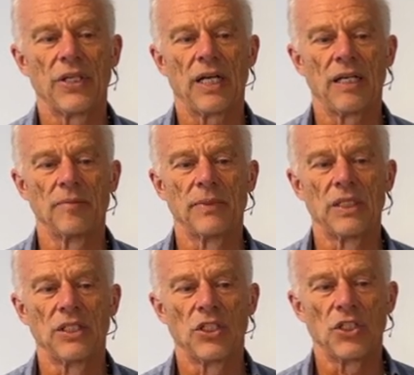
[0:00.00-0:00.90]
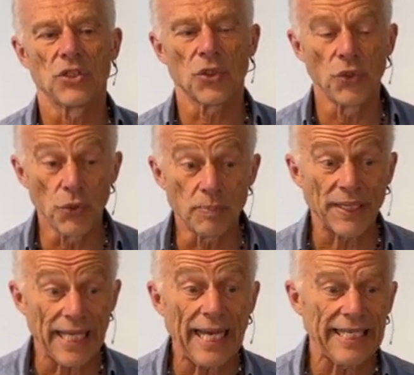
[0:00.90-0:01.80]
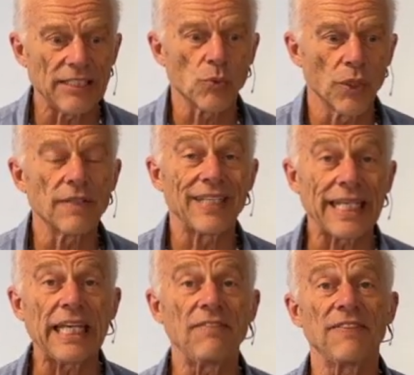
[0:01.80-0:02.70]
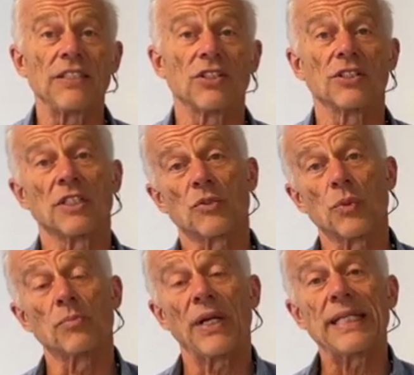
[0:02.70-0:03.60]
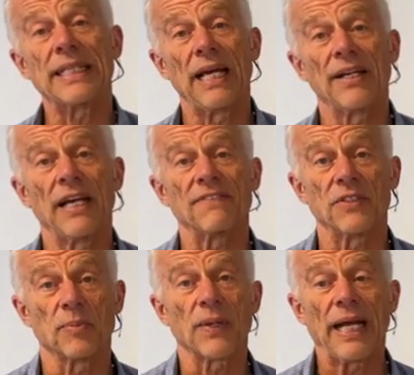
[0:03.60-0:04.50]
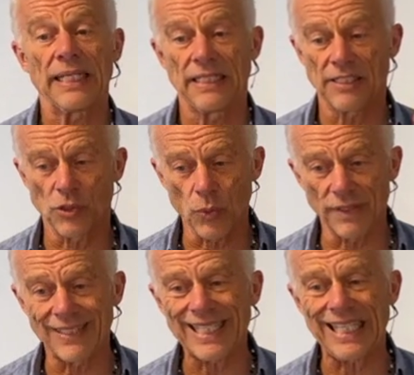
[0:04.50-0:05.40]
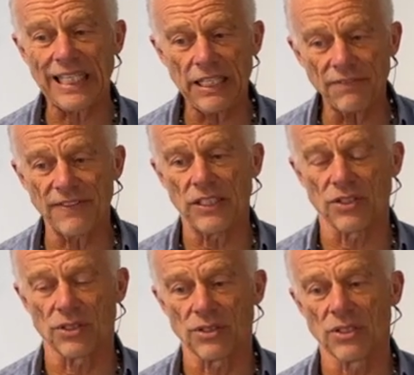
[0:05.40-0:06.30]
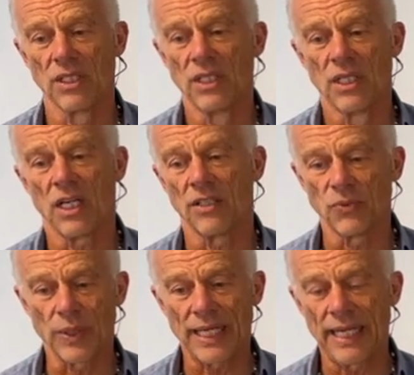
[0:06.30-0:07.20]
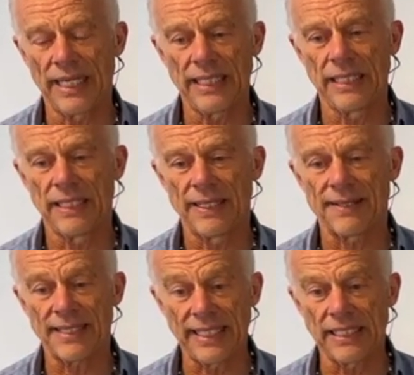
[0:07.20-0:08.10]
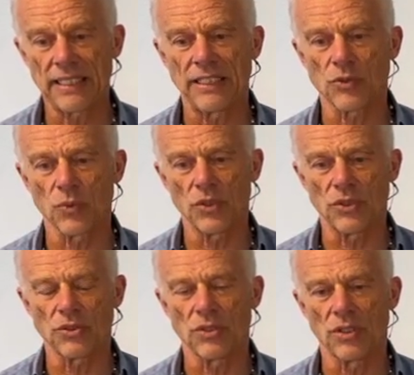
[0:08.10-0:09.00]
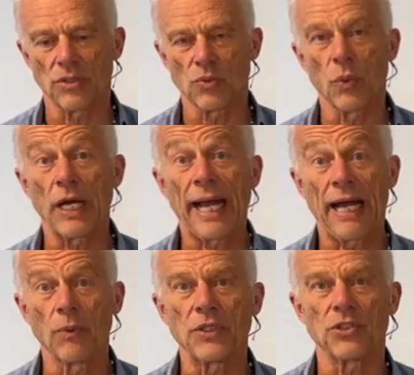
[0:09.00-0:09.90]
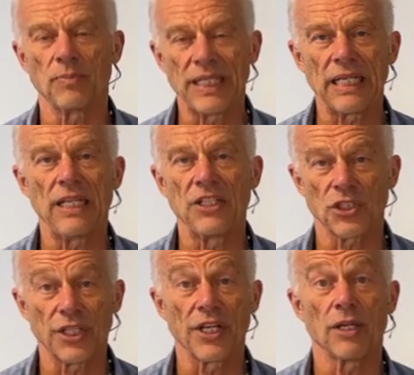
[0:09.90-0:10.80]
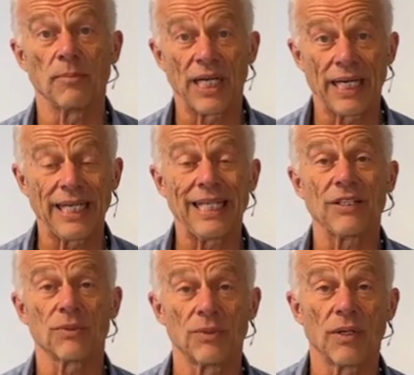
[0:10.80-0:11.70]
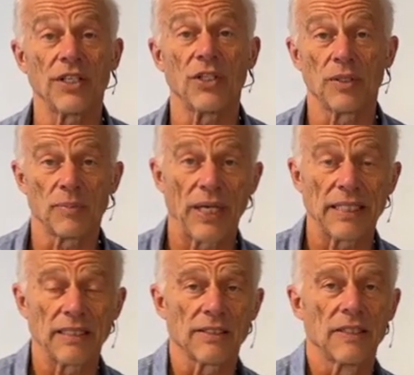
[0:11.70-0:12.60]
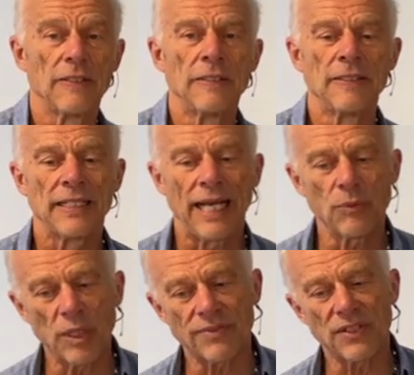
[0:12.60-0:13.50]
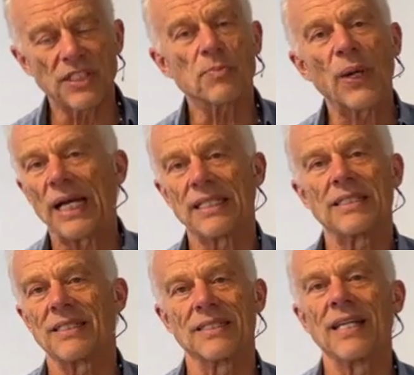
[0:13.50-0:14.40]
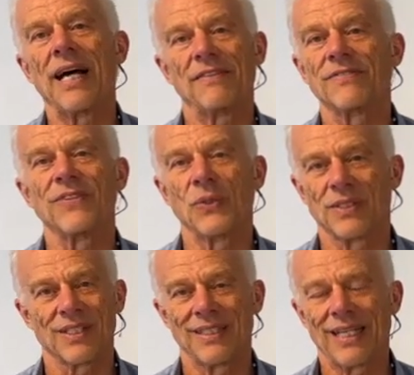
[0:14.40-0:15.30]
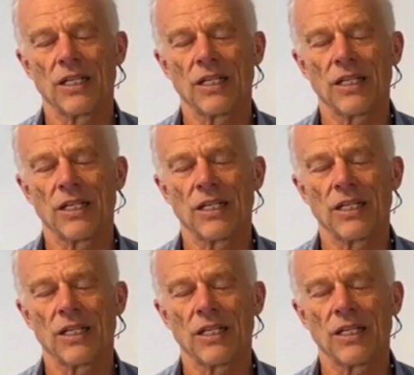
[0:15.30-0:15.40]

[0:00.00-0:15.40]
But that is one of the key features, as we'll break down after the practice. It's one of the key features of what I think is what how we should be conditioning our body through our yoga practice. However, this practice does not focus on that